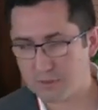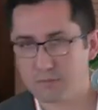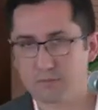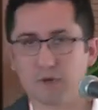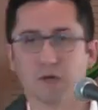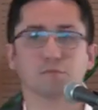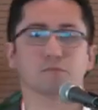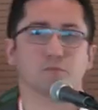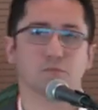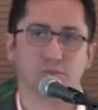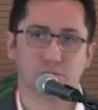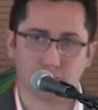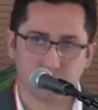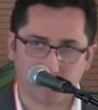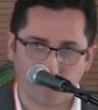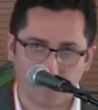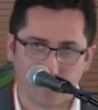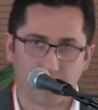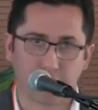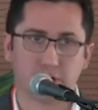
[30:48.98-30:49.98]
But
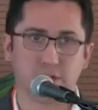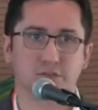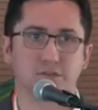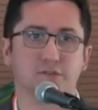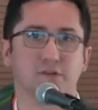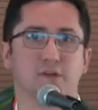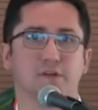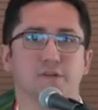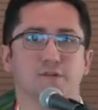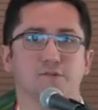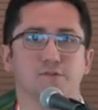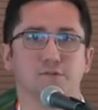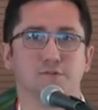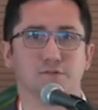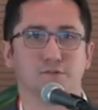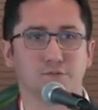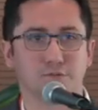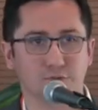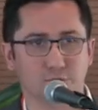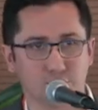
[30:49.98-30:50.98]
we are starting
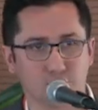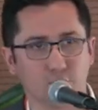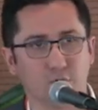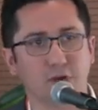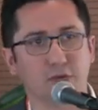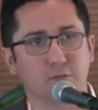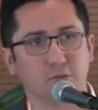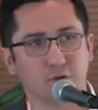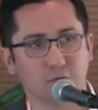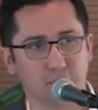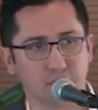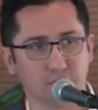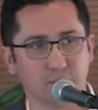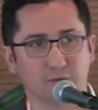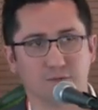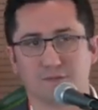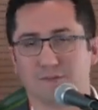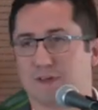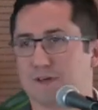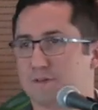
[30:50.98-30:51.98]
to add more
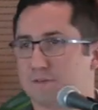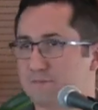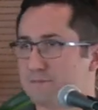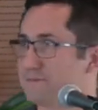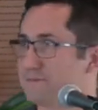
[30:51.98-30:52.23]
people now.